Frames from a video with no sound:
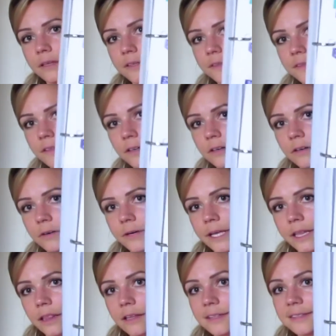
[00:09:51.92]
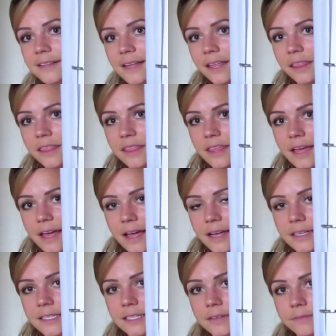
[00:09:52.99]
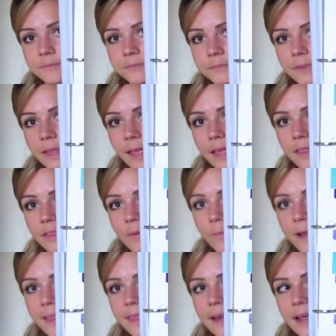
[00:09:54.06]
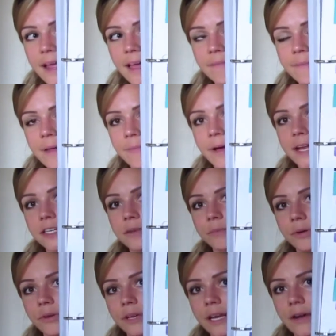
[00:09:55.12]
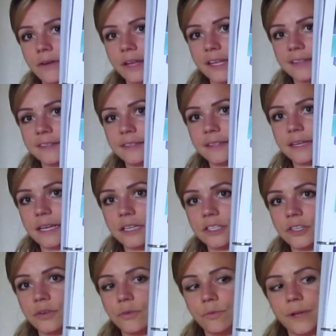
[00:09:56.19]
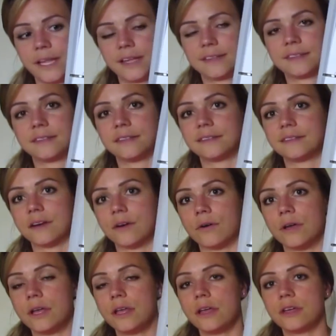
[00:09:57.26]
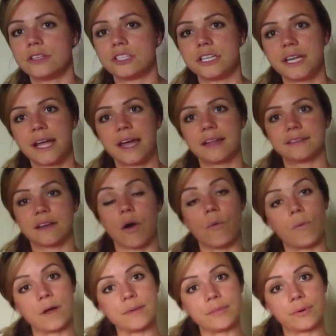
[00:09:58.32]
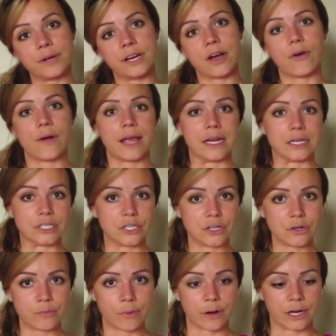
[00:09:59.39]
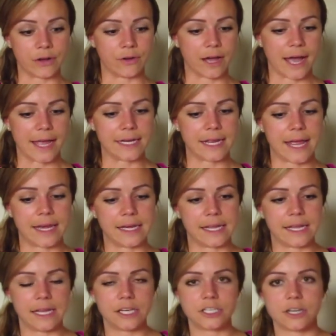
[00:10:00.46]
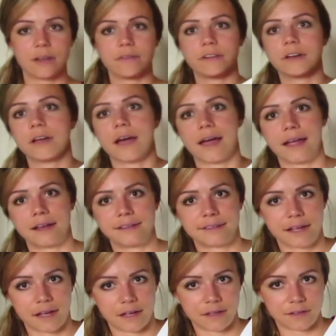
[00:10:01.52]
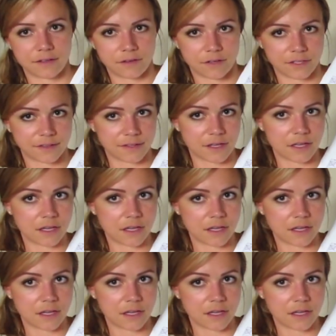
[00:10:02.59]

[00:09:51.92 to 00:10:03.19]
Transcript: So it looks like that. And the way that I have my binder broken out is into weeks. So she has a 1.0 and a 2.0 guide, and each of her guides, as you can see